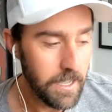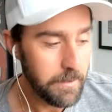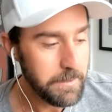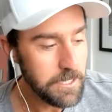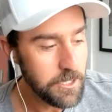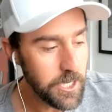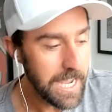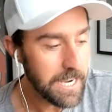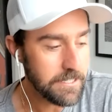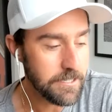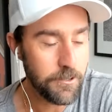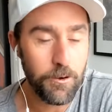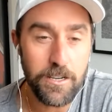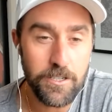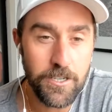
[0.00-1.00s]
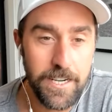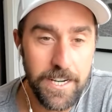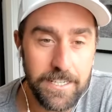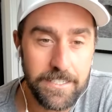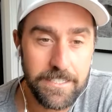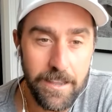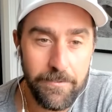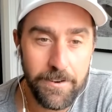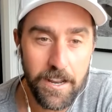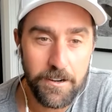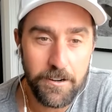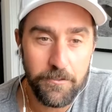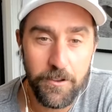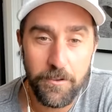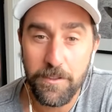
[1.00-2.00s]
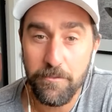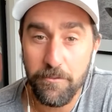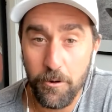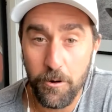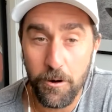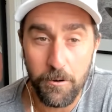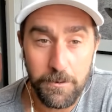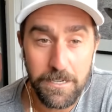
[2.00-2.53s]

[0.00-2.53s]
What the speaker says: I mean, Jack's crushing it at 754.